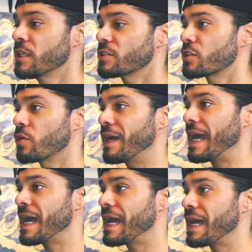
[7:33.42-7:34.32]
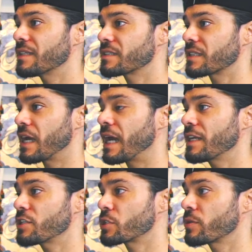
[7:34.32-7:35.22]
So as I
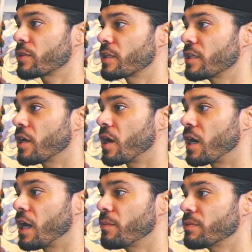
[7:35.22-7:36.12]
turn the knob,